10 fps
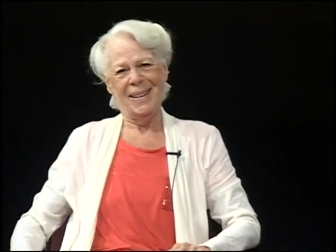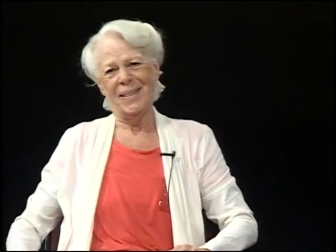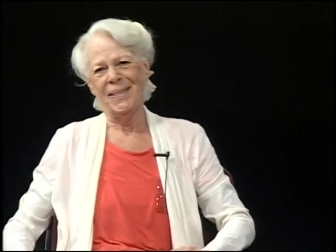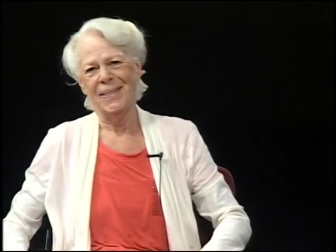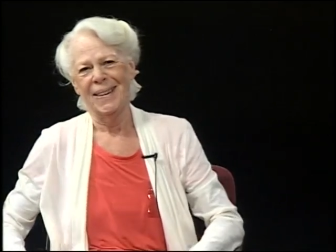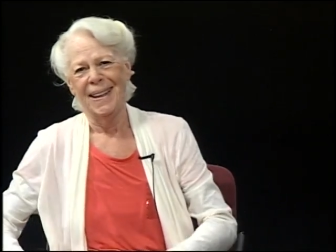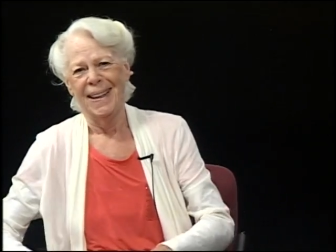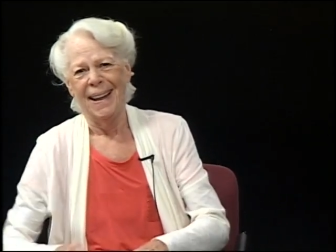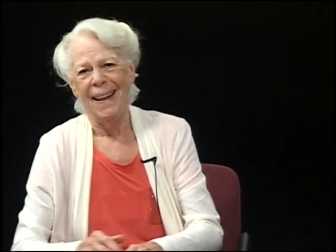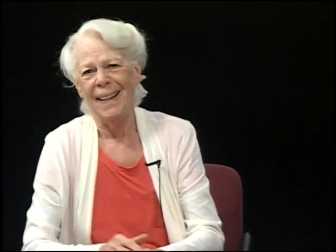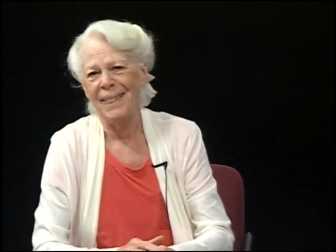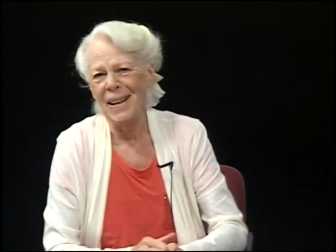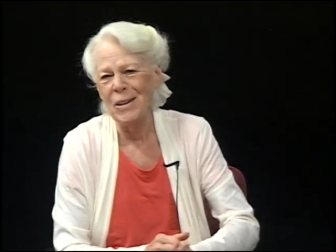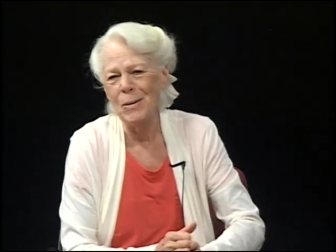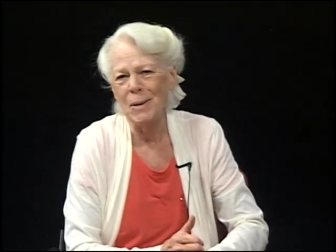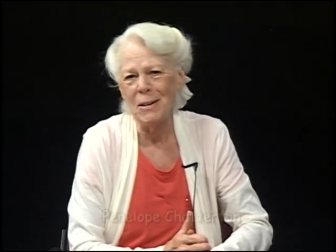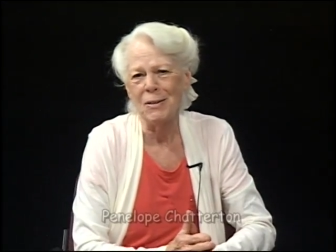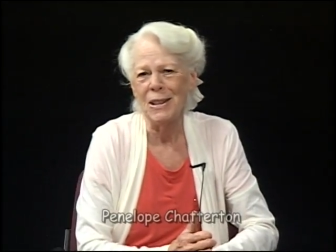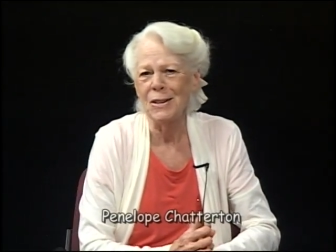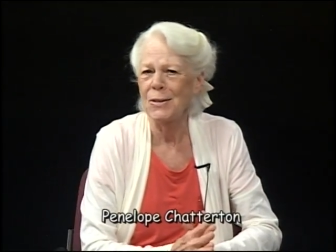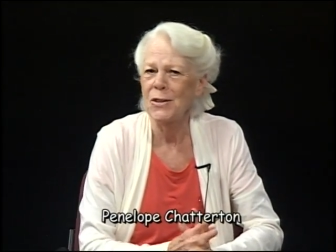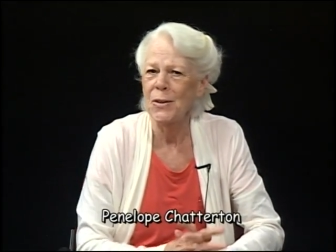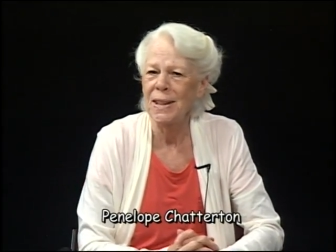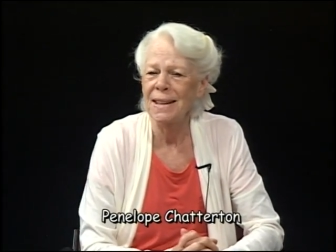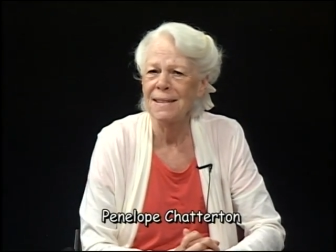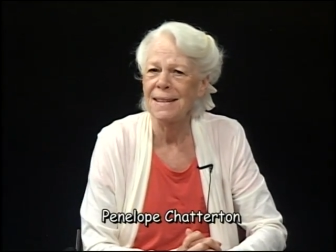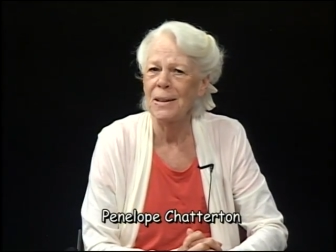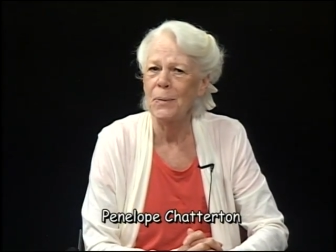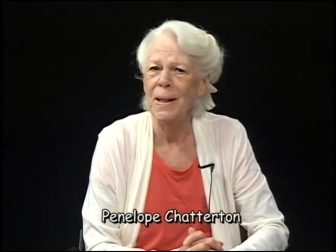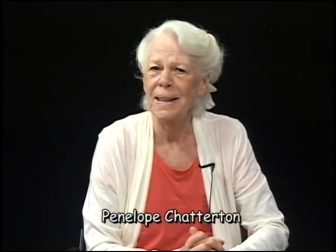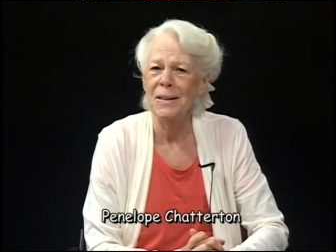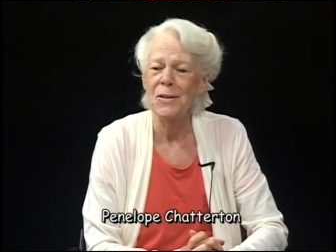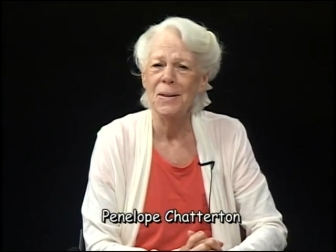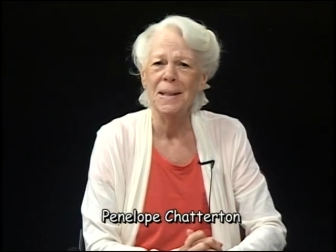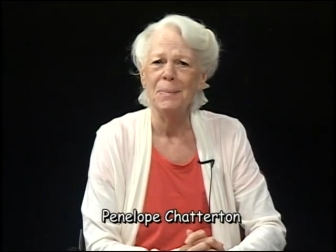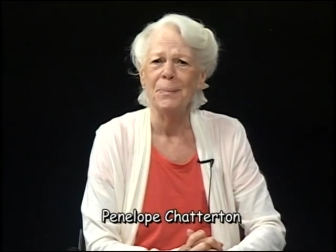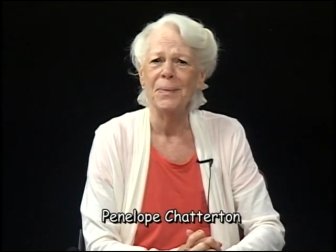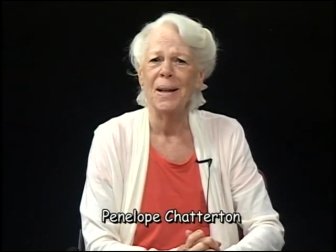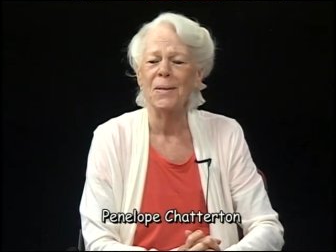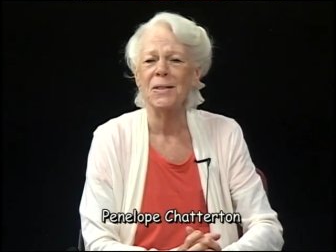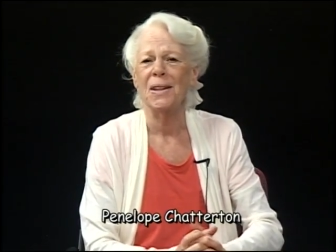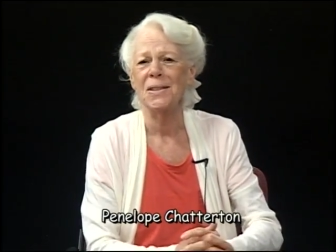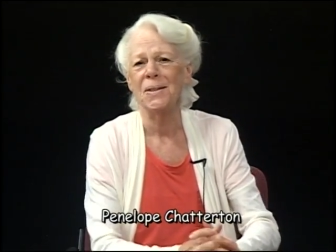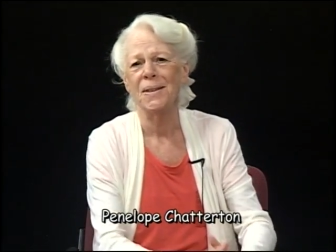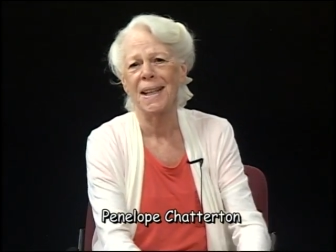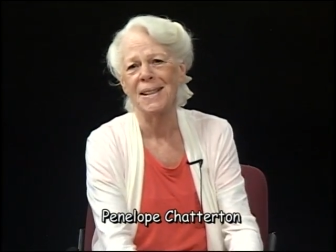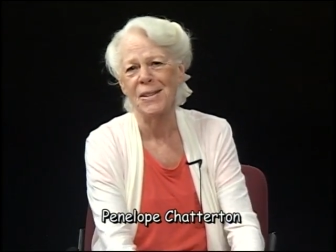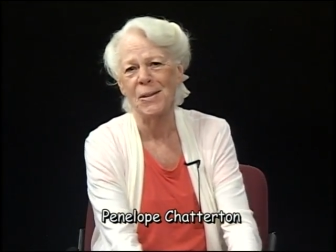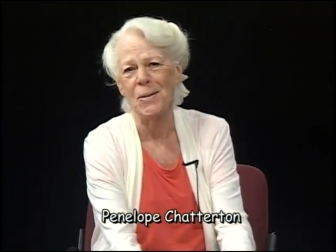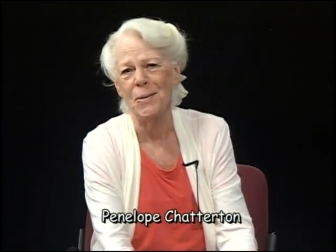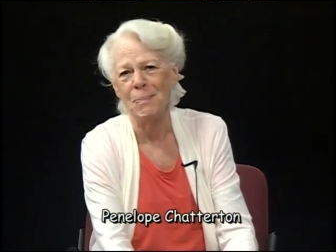Thank you. And thank you, my friends, for joining us on Awaken the Dream. I will talk to you again soon.